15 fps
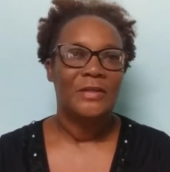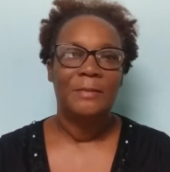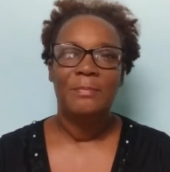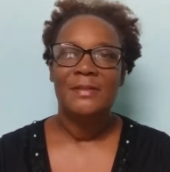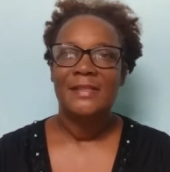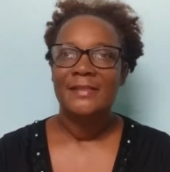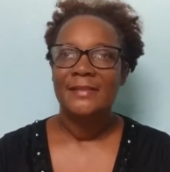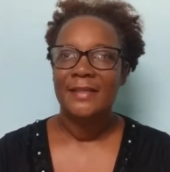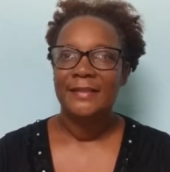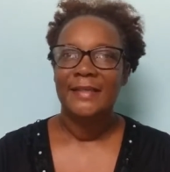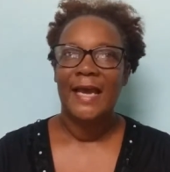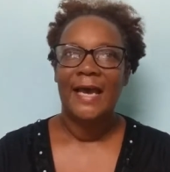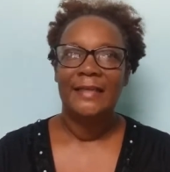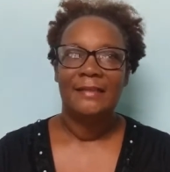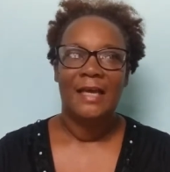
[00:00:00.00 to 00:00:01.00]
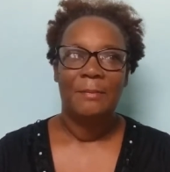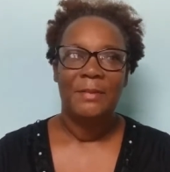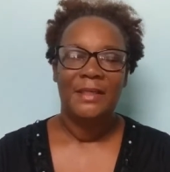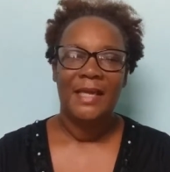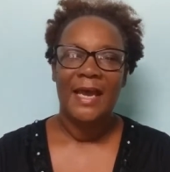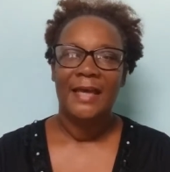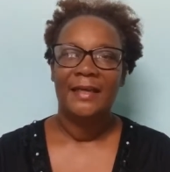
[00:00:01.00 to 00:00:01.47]
So the person did that.
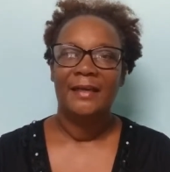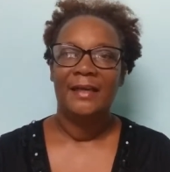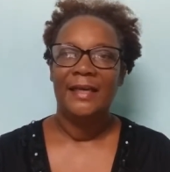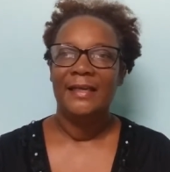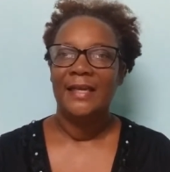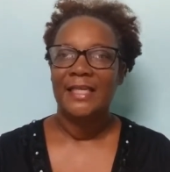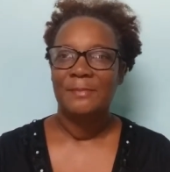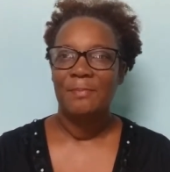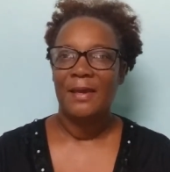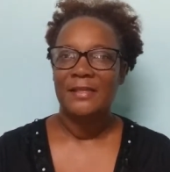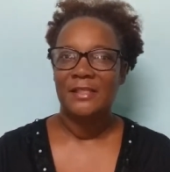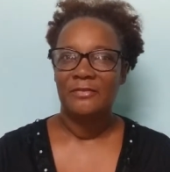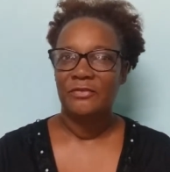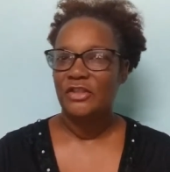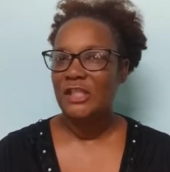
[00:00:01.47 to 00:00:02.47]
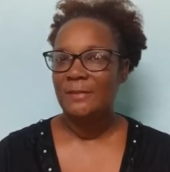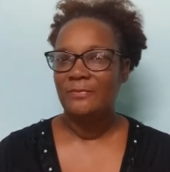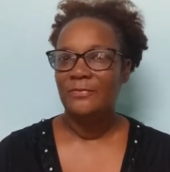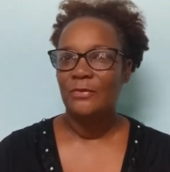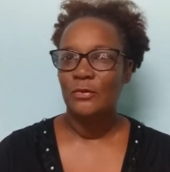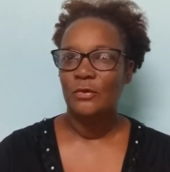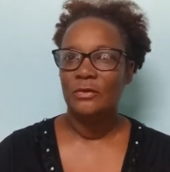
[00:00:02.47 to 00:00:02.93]
Um, he had an inexpensive,
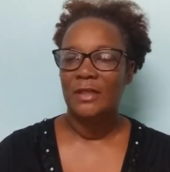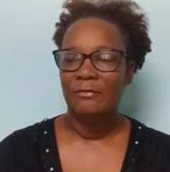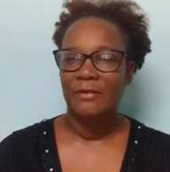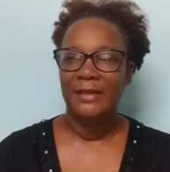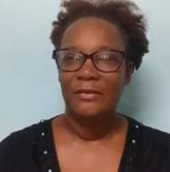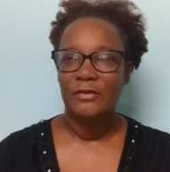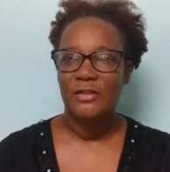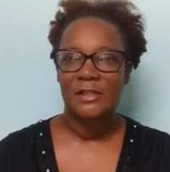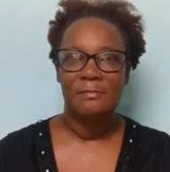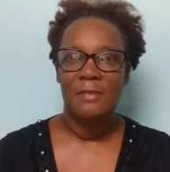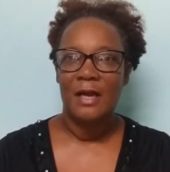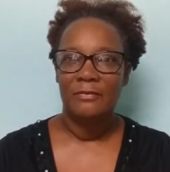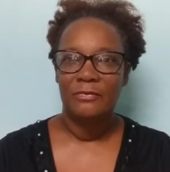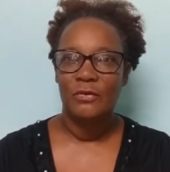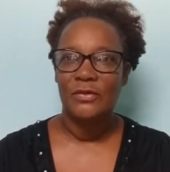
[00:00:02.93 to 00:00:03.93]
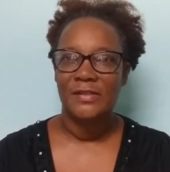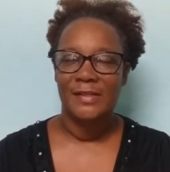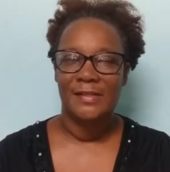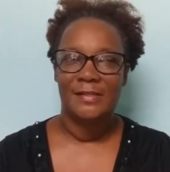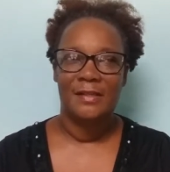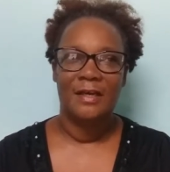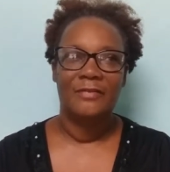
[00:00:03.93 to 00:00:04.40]
cheap phone, not really those
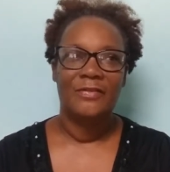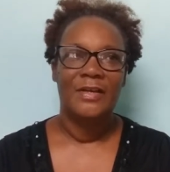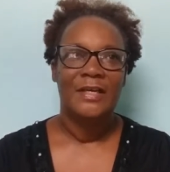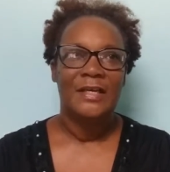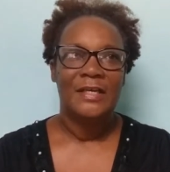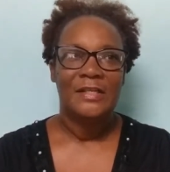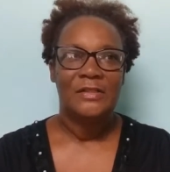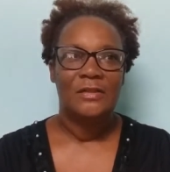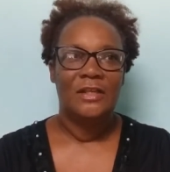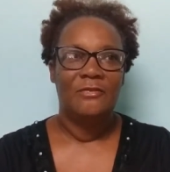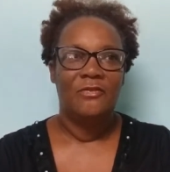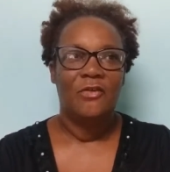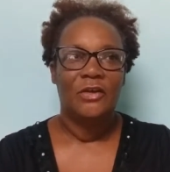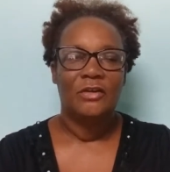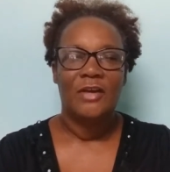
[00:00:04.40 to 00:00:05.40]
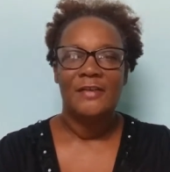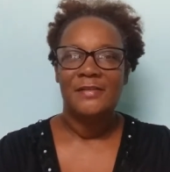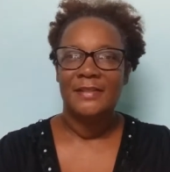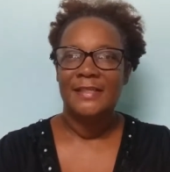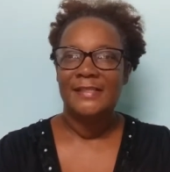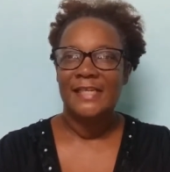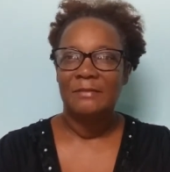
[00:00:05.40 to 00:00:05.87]
smartphones and stuff. So the
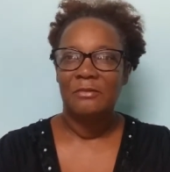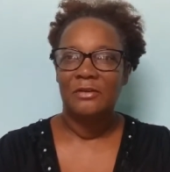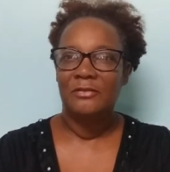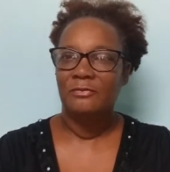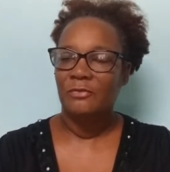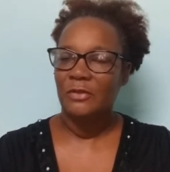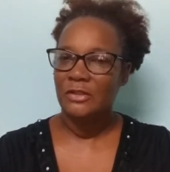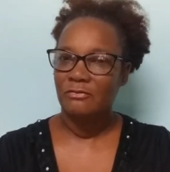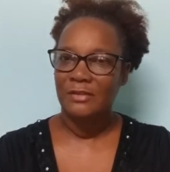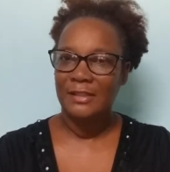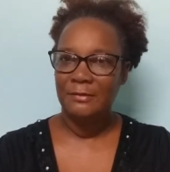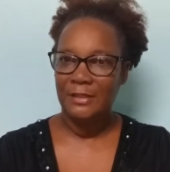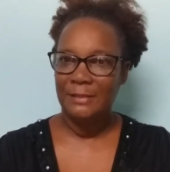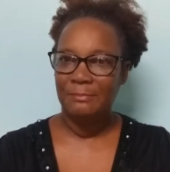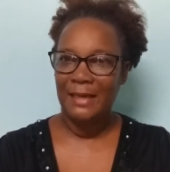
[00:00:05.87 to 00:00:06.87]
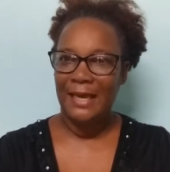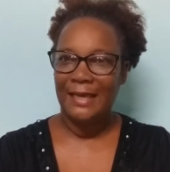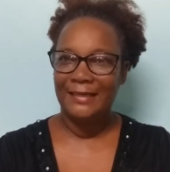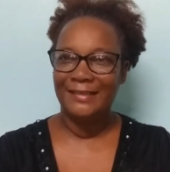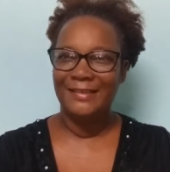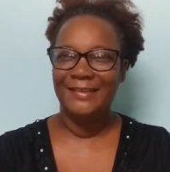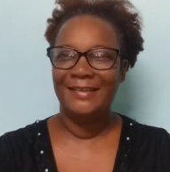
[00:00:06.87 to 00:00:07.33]
photographs that he sent was, was really, really
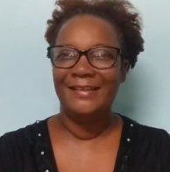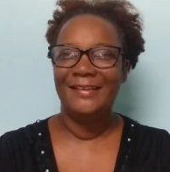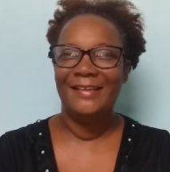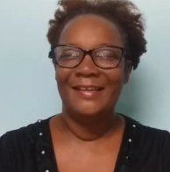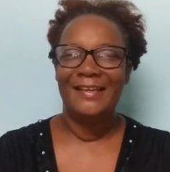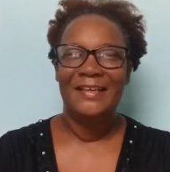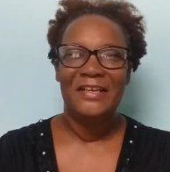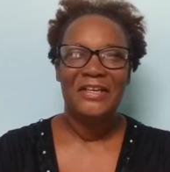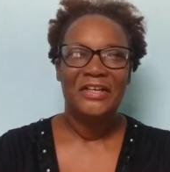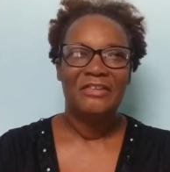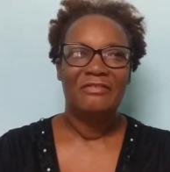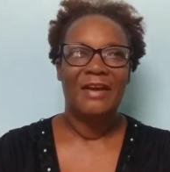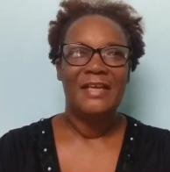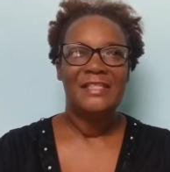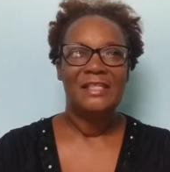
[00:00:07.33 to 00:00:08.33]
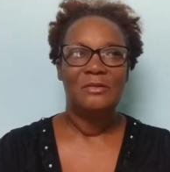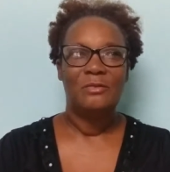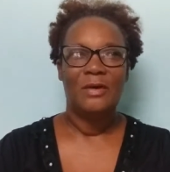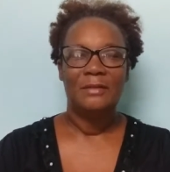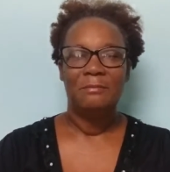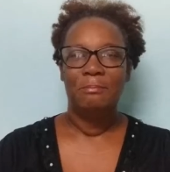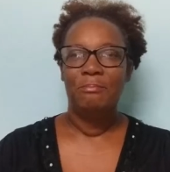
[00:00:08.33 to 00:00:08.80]
bad, right?
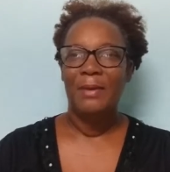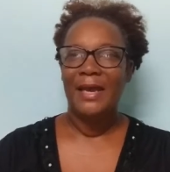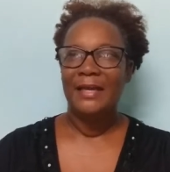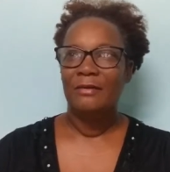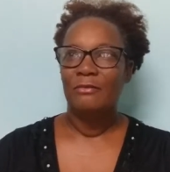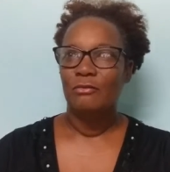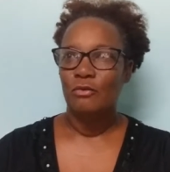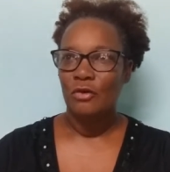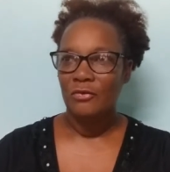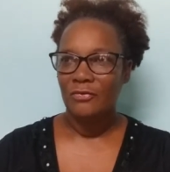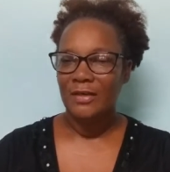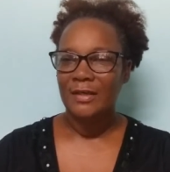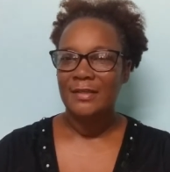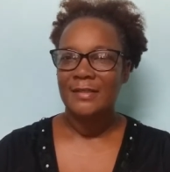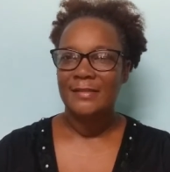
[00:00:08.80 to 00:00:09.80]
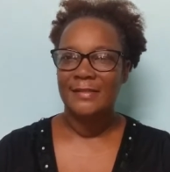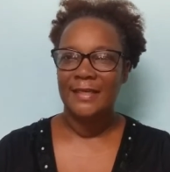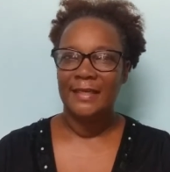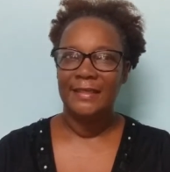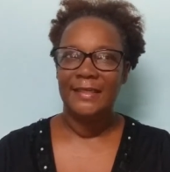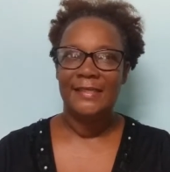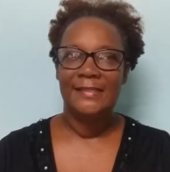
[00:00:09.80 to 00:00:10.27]
So what Ben Rover
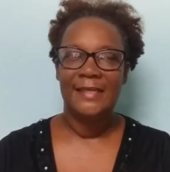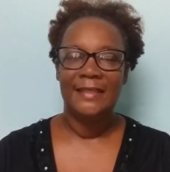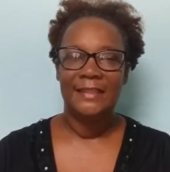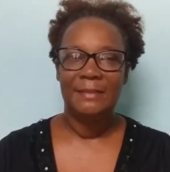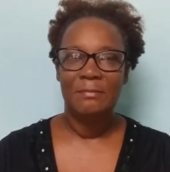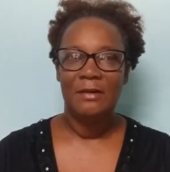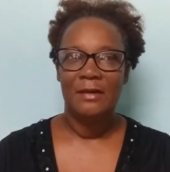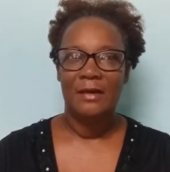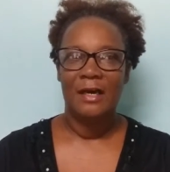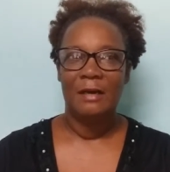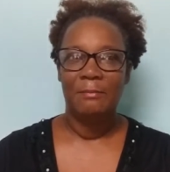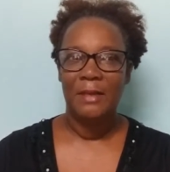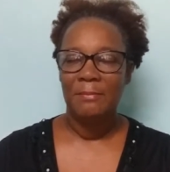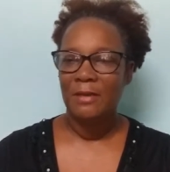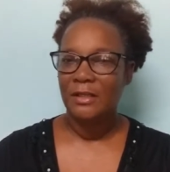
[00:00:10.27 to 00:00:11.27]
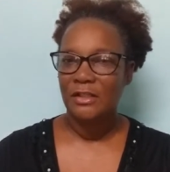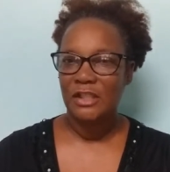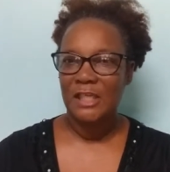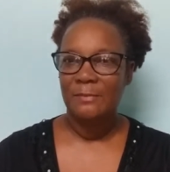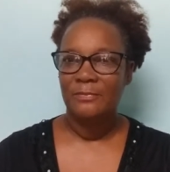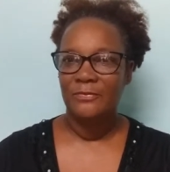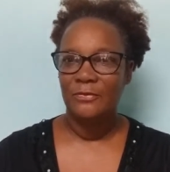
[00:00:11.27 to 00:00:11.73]
did, he sent him a, um, maybe
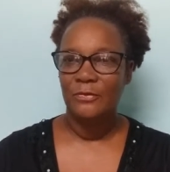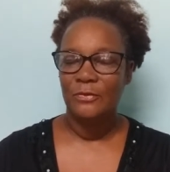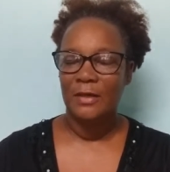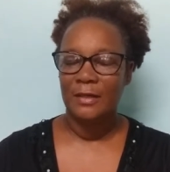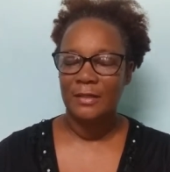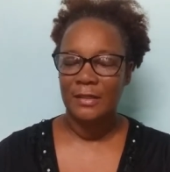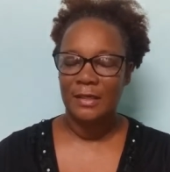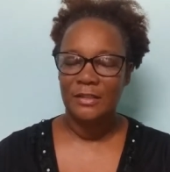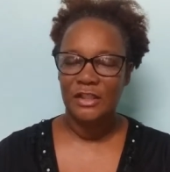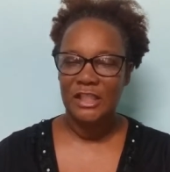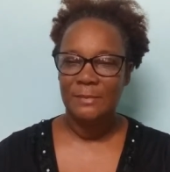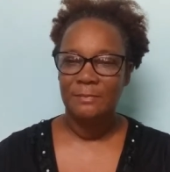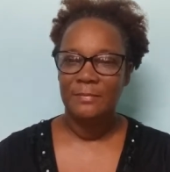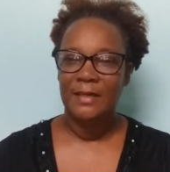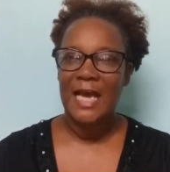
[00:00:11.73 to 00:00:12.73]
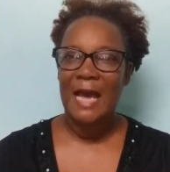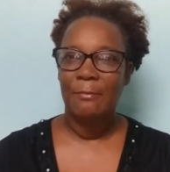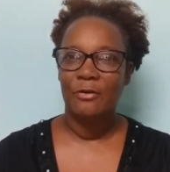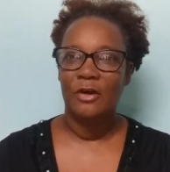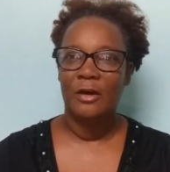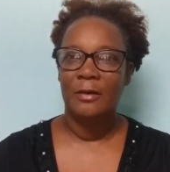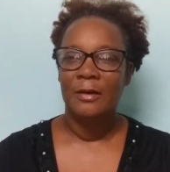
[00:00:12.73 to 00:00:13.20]
a cheap phone, a cheap
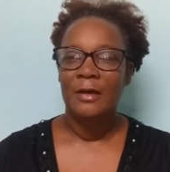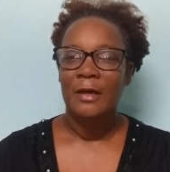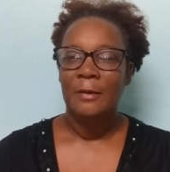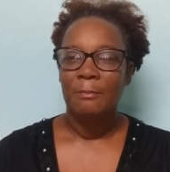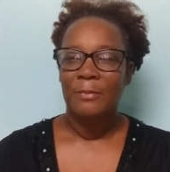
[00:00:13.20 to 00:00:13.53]
camera,